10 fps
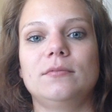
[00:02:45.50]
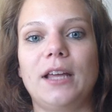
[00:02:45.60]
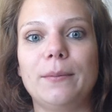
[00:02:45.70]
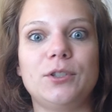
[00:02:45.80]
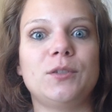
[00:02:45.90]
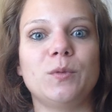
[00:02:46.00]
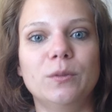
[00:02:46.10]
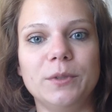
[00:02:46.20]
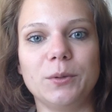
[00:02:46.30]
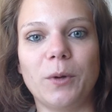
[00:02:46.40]
that just blew
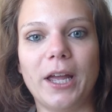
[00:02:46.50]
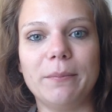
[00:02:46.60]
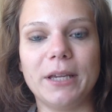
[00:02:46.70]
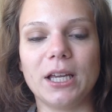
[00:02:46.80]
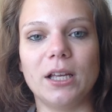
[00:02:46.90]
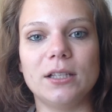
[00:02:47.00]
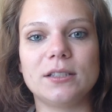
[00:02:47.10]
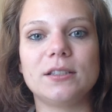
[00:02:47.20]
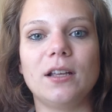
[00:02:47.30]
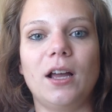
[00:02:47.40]
me away
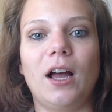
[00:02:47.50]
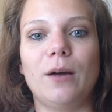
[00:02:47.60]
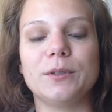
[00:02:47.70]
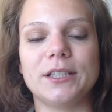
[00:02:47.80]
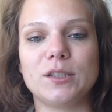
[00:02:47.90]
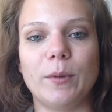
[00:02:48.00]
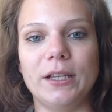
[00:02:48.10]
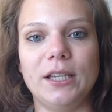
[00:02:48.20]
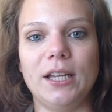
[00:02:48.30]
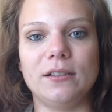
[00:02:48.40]
because I was
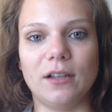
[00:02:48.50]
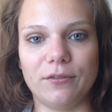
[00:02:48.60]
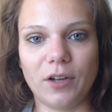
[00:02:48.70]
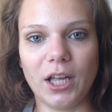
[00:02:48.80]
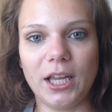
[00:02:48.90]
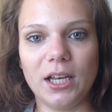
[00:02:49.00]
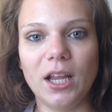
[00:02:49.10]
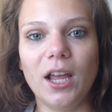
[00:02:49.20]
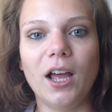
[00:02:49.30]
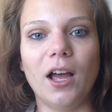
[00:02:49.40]
expecting a fight,
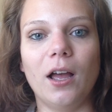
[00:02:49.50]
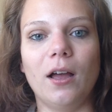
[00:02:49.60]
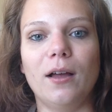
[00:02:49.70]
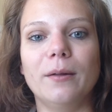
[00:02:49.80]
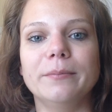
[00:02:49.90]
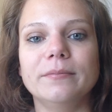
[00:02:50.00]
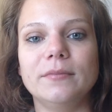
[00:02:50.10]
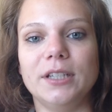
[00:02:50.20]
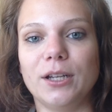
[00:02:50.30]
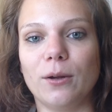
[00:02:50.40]

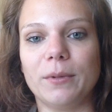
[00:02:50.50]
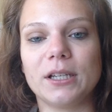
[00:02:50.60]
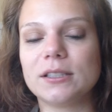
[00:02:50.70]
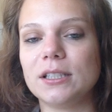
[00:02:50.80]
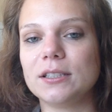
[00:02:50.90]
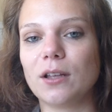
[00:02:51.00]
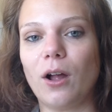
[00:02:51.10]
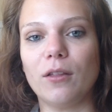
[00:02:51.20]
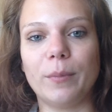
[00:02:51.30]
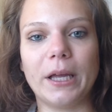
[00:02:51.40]
because he's
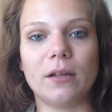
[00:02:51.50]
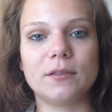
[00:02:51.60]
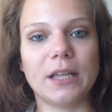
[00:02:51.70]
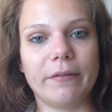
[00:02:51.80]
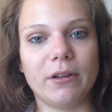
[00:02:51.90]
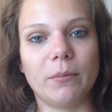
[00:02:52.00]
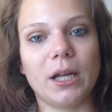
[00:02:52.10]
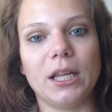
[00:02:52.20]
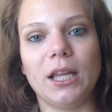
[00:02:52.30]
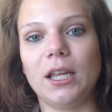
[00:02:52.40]
all about saving
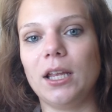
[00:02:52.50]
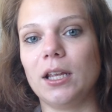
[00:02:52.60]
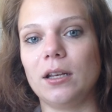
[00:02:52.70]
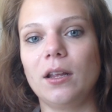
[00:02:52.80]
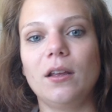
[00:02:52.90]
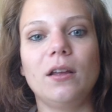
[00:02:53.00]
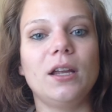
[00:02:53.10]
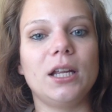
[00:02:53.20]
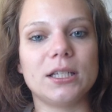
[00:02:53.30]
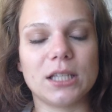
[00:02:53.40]
money and
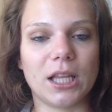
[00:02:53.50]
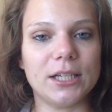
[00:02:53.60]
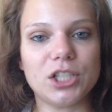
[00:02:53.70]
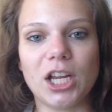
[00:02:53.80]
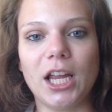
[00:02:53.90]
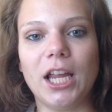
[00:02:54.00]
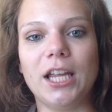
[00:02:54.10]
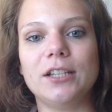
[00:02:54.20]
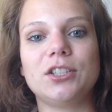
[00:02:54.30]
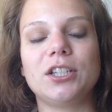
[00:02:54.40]
he doesn't like
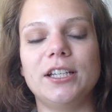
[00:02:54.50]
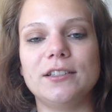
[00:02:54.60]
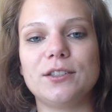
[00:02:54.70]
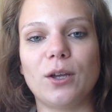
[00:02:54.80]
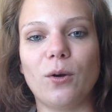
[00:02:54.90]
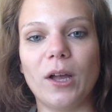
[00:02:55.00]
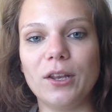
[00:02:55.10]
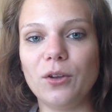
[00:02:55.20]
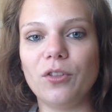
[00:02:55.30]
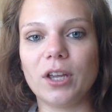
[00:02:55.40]
change. And so I
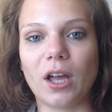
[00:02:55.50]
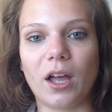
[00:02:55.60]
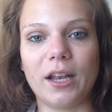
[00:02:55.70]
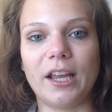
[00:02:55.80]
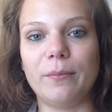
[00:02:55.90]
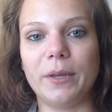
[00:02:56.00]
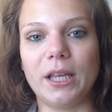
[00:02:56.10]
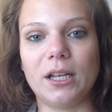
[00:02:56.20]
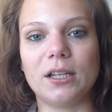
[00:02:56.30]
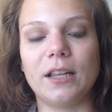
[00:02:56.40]
knew that God had
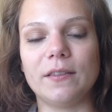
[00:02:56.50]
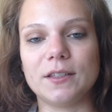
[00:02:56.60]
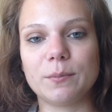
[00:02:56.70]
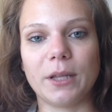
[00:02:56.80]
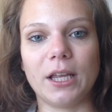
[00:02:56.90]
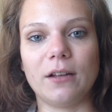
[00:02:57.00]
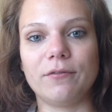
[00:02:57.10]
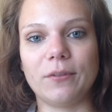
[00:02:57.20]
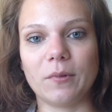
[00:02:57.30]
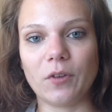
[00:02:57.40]
been in this plan
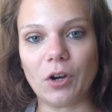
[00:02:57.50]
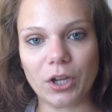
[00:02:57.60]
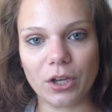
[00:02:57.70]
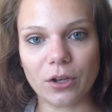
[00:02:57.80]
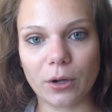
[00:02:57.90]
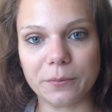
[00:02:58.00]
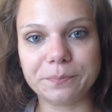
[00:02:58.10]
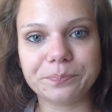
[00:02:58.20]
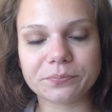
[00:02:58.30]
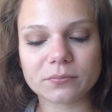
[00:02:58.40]
from the very get-go.
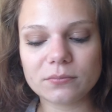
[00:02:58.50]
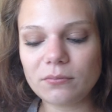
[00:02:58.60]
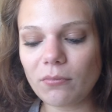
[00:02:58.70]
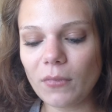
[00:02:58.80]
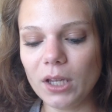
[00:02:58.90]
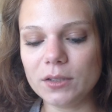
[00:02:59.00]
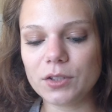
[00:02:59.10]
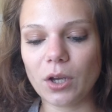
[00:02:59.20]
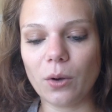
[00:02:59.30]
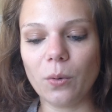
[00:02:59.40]
And
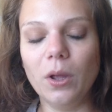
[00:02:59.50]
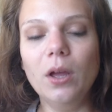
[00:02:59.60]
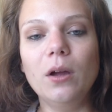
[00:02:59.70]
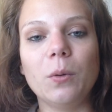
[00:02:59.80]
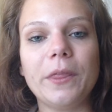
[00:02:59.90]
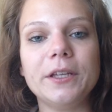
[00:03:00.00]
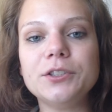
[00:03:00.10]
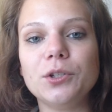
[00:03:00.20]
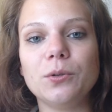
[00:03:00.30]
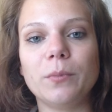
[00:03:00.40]
so within
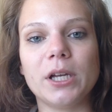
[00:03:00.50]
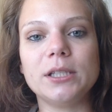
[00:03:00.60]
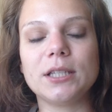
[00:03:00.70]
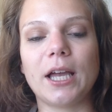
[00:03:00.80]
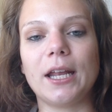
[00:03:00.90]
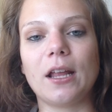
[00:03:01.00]
2 months, 2